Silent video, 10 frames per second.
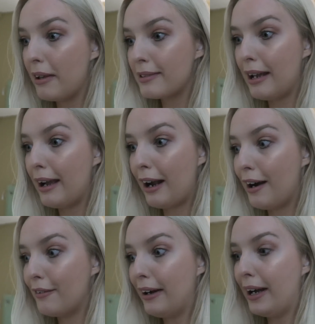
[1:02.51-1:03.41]
I was like
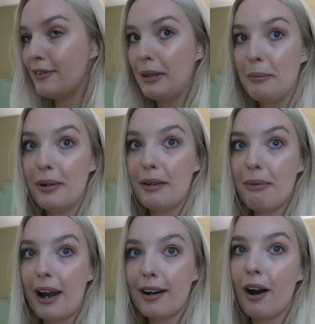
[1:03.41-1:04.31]
5:30 in the morning
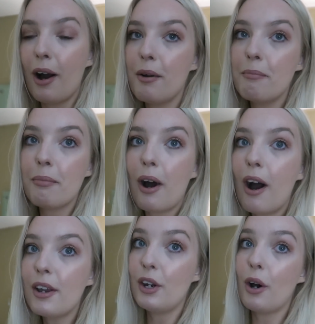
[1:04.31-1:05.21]
back home,
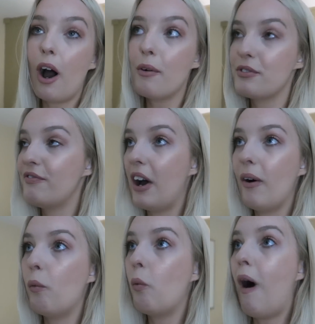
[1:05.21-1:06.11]
but you know, I
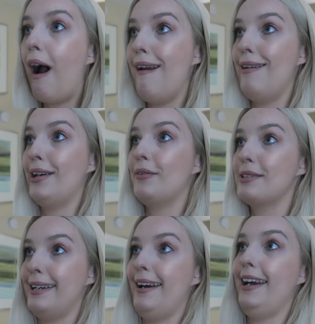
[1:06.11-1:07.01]
felt wired. I
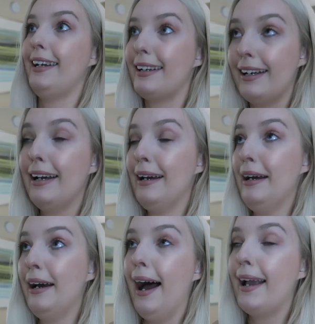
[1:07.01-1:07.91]
was like,
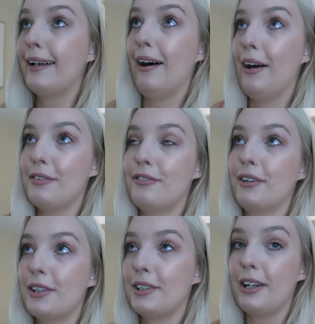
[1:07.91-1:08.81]
I can't
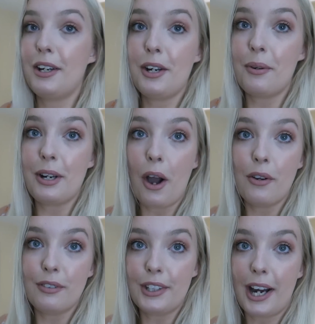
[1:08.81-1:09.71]
function, and you know, when you're
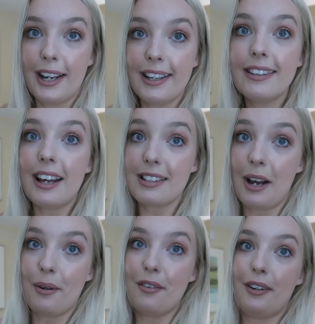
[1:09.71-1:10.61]
overtired, that's
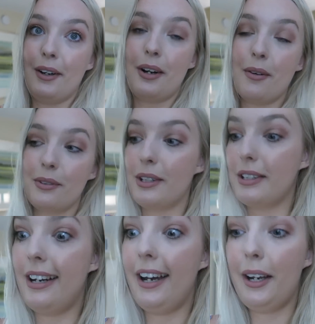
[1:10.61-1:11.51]
how I felt. I was
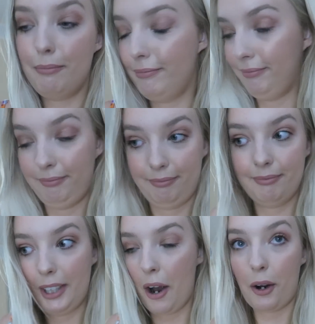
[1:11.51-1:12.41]
just like,
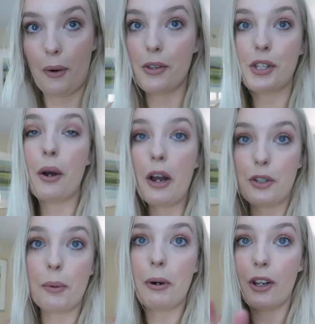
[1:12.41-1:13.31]
can't go on. So I
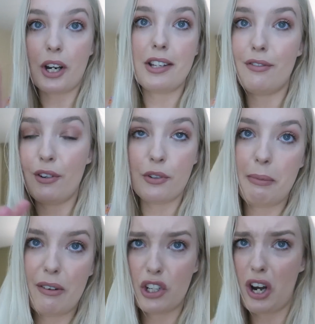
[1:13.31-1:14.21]
do apologize if it was a
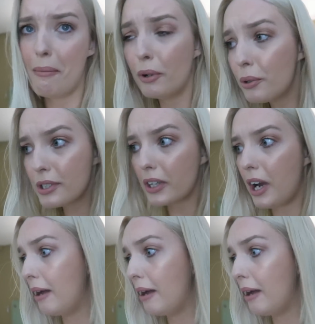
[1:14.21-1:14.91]
bit of a shambles.